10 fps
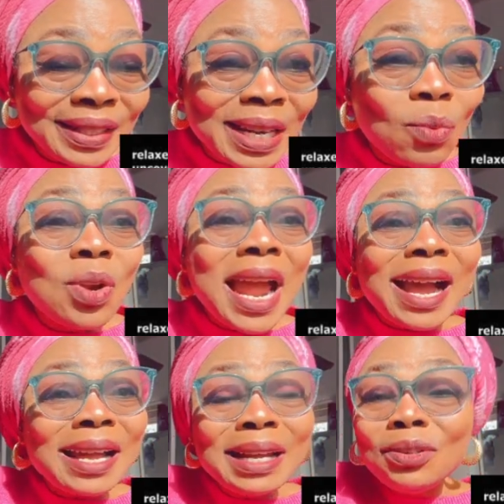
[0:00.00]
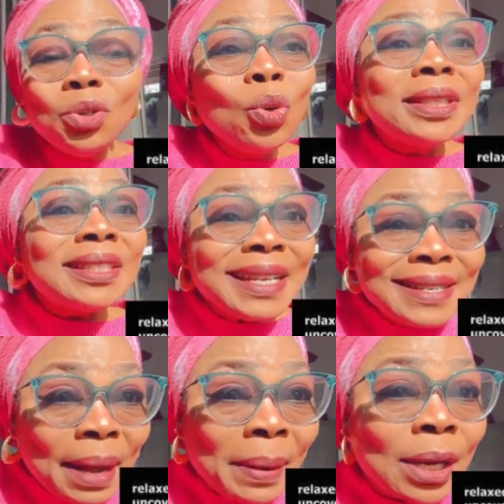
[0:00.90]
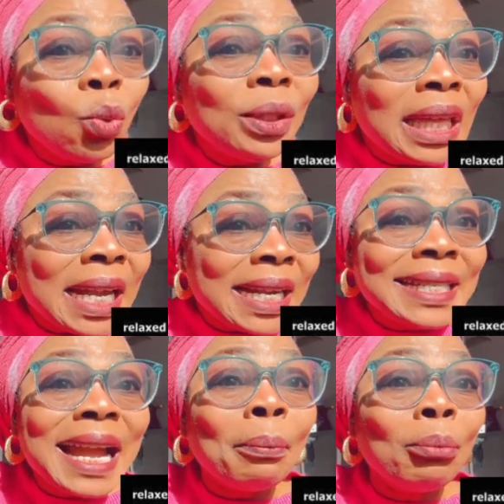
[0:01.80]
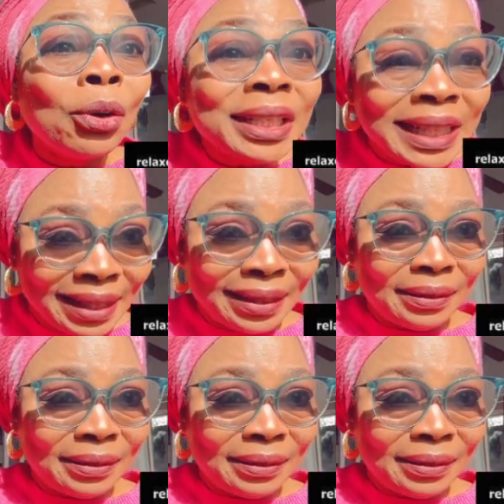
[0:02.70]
They wear, you will see them and you will think they are mourning.